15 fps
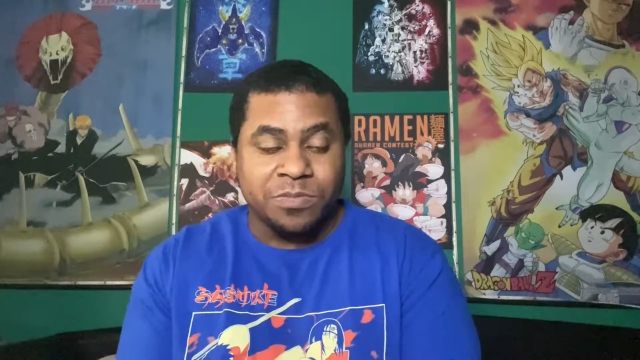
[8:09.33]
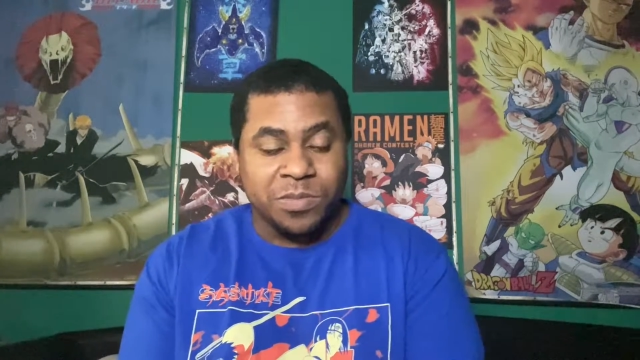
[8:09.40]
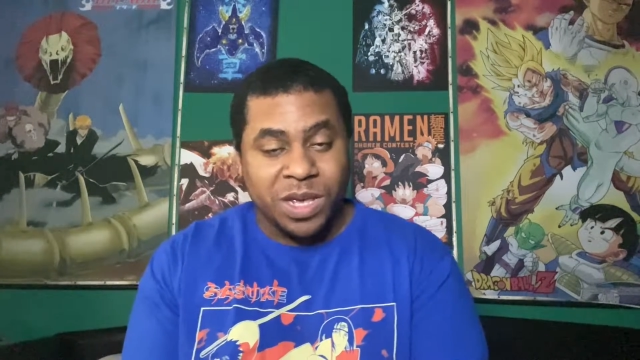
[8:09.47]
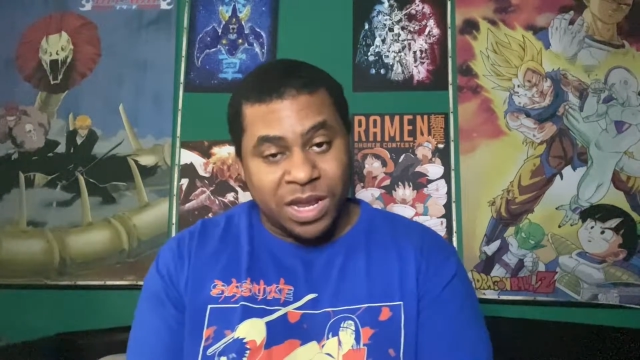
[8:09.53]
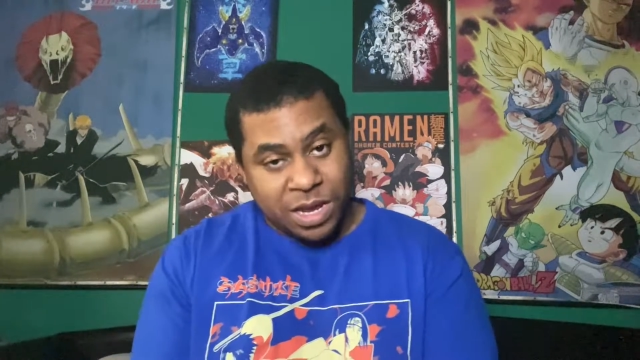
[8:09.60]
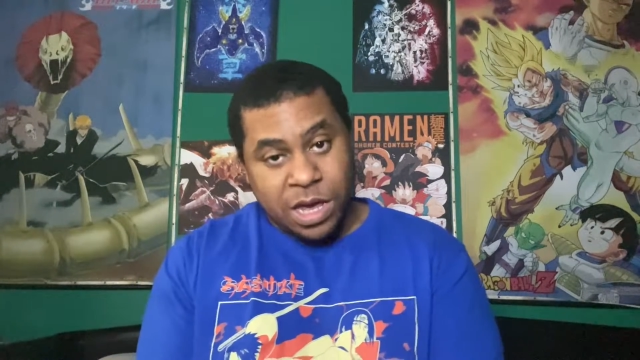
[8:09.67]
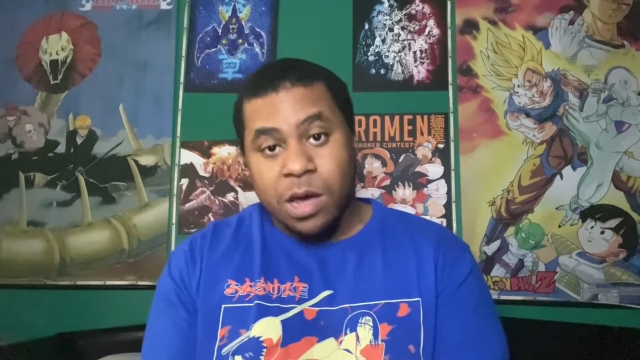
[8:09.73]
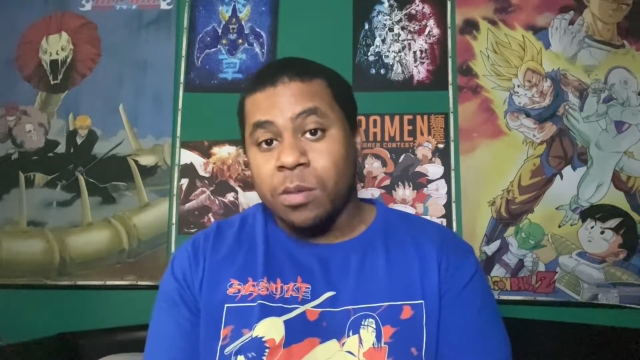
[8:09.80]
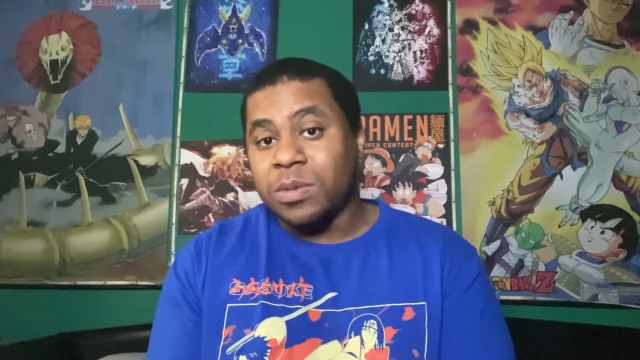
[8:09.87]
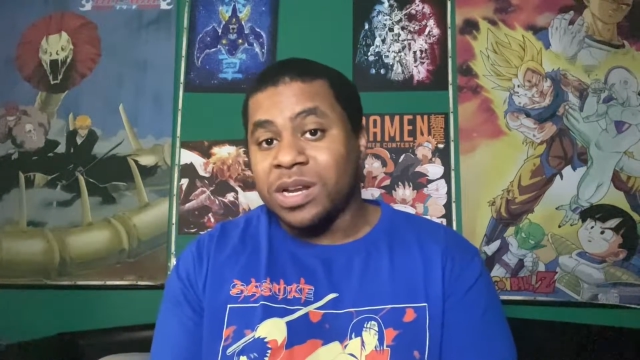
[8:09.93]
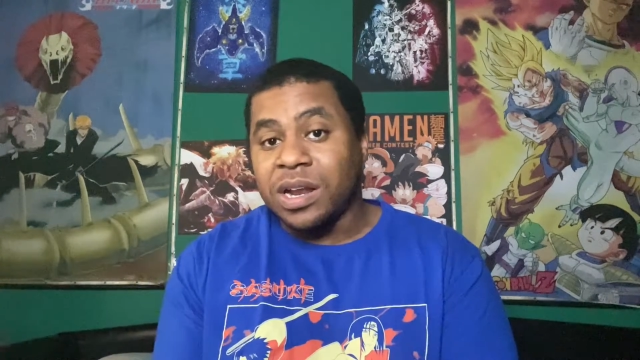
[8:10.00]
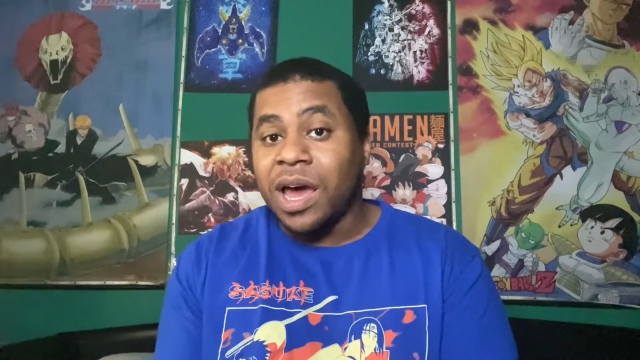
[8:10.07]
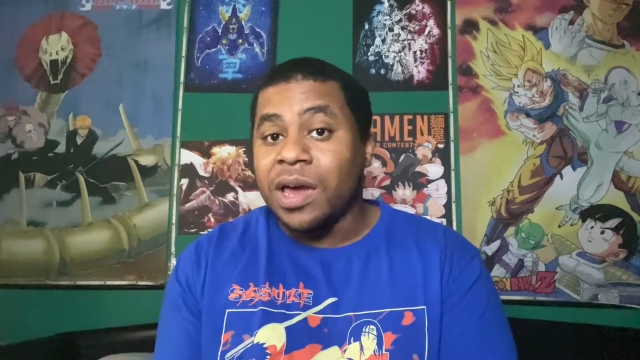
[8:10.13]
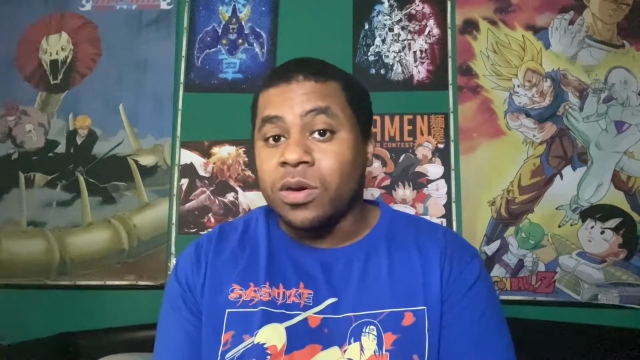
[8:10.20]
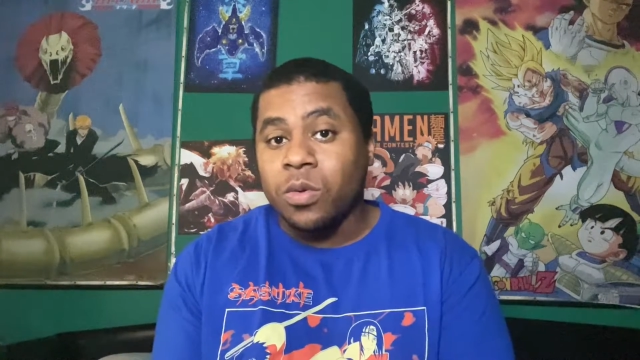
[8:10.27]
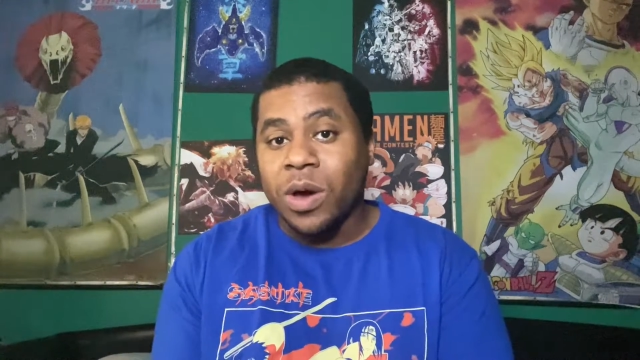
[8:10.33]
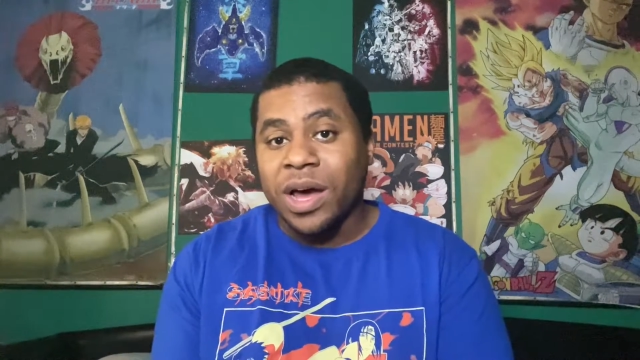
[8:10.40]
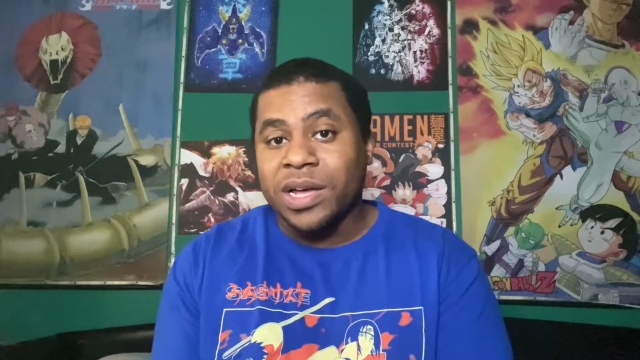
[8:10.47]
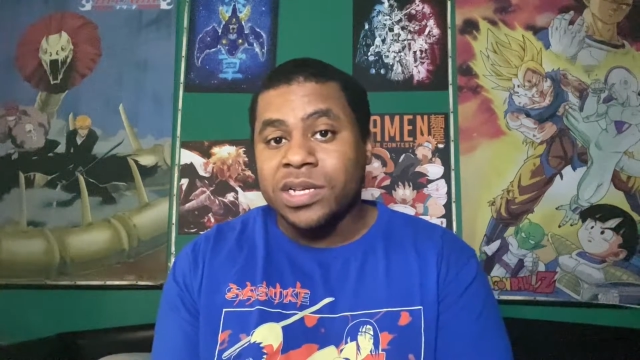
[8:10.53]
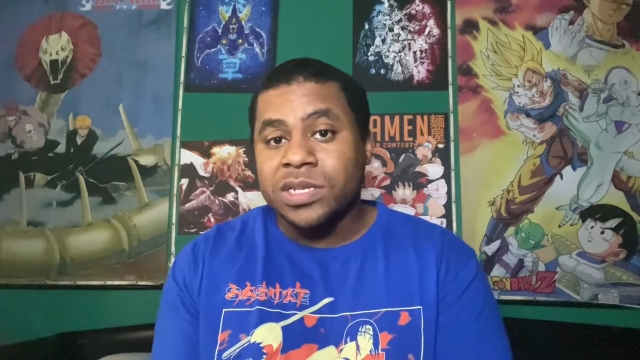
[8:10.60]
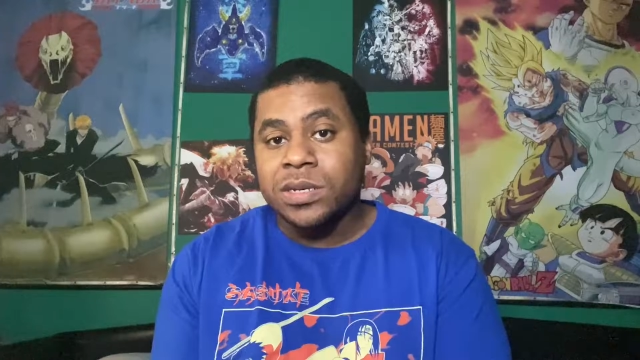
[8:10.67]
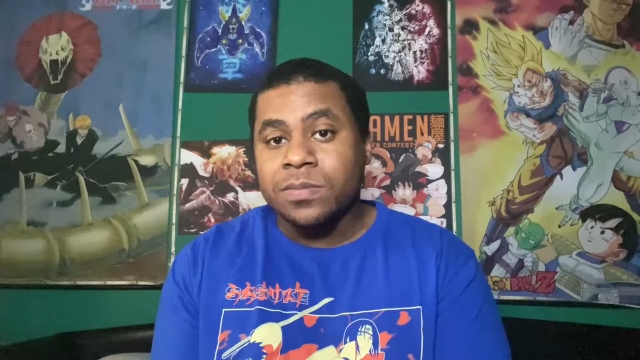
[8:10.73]
And him
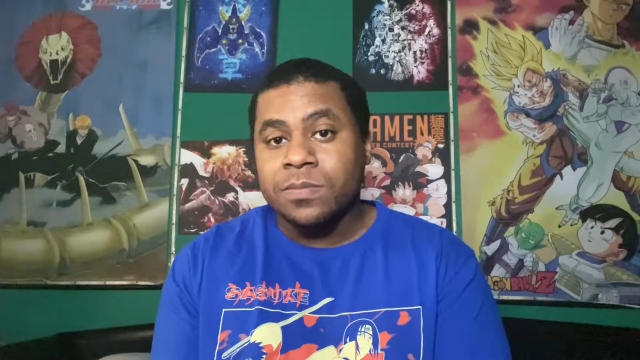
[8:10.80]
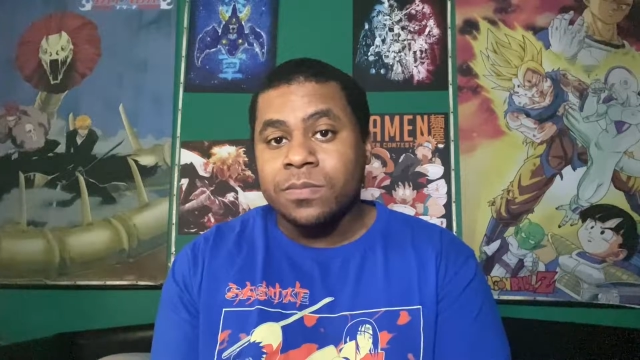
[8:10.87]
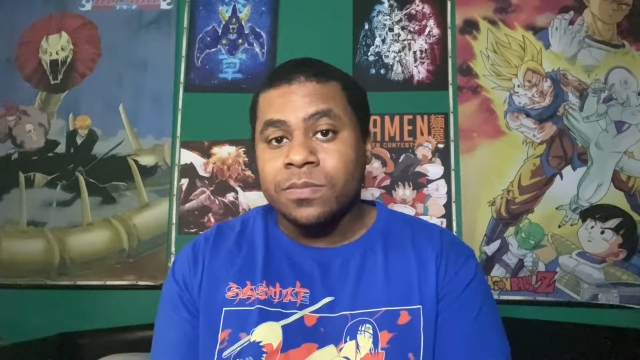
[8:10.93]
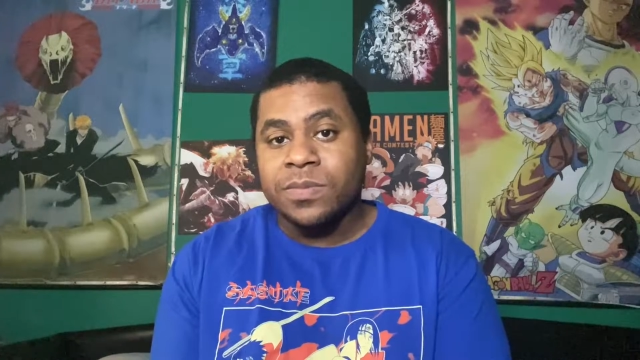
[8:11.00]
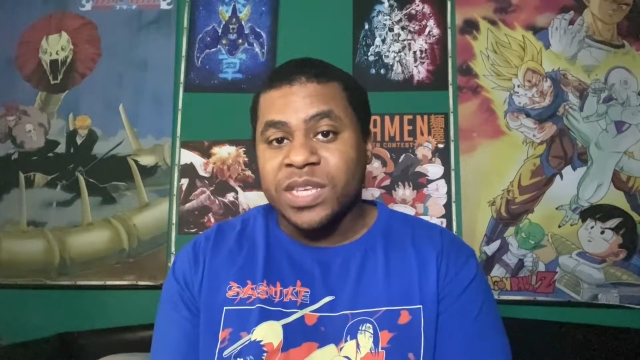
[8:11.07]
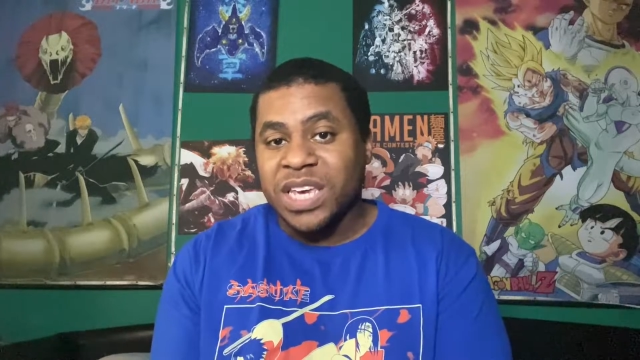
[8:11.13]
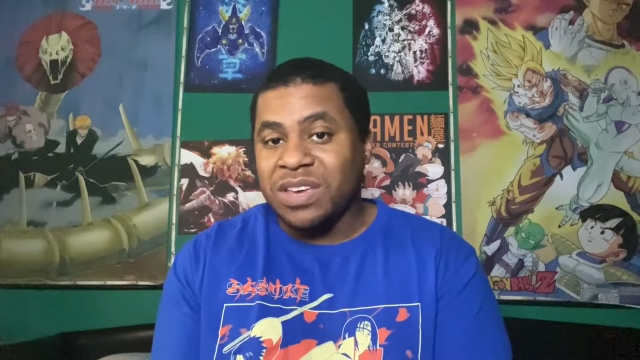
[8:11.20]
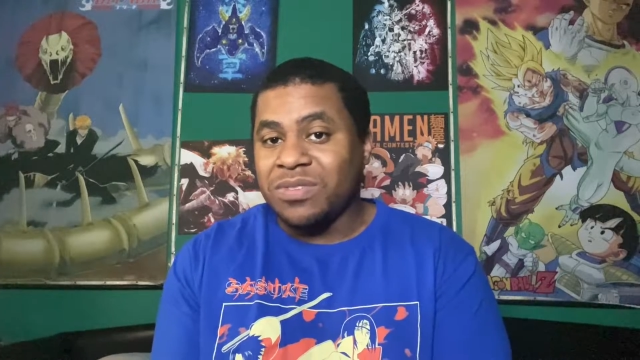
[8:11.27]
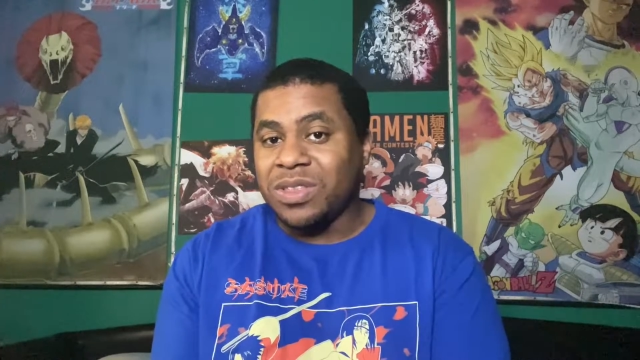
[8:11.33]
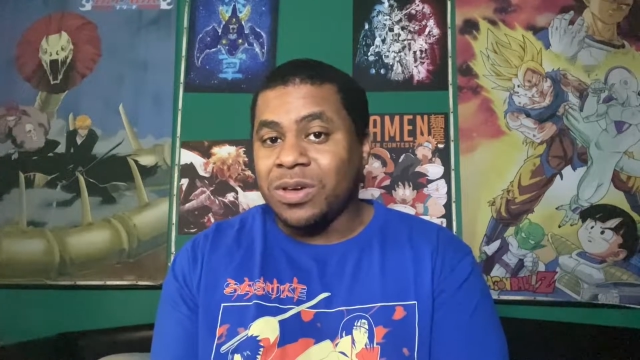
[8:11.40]
likewise even